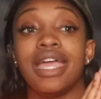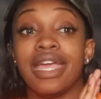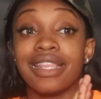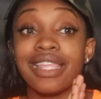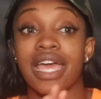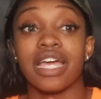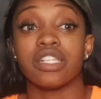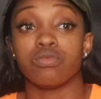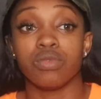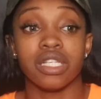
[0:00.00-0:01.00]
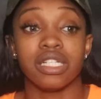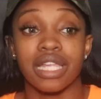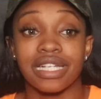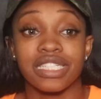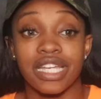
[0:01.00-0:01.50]
and that has really,
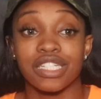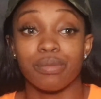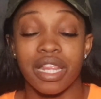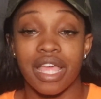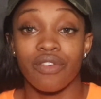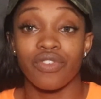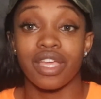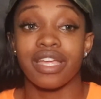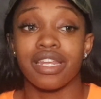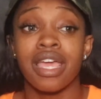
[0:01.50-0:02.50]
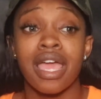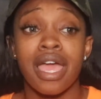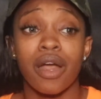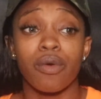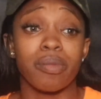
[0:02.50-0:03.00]
like, changed my life and
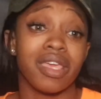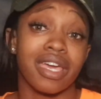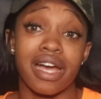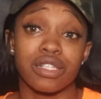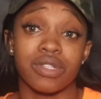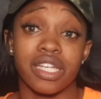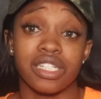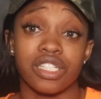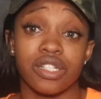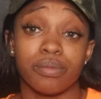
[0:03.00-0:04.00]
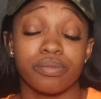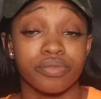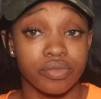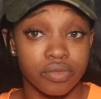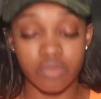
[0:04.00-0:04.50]
helped me in God's relationship.
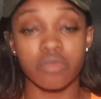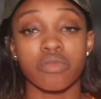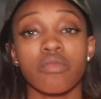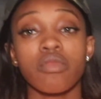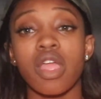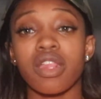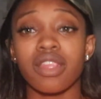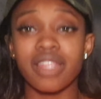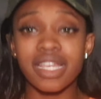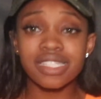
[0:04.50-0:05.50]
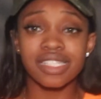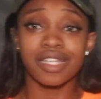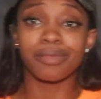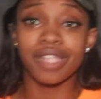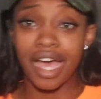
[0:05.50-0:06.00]
The next
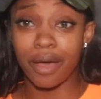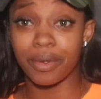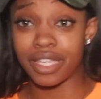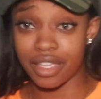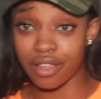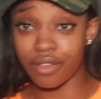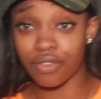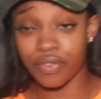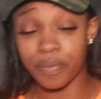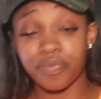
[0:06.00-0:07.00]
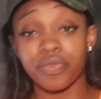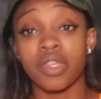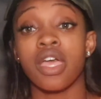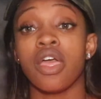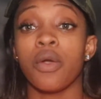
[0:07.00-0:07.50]
tip that I would give
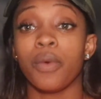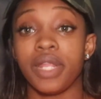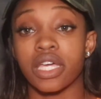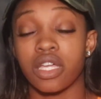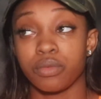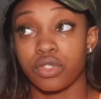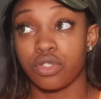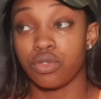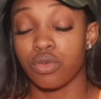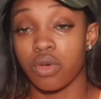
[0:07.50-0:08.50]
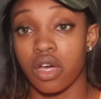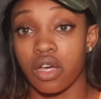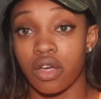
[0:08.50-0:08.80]
when it comes to,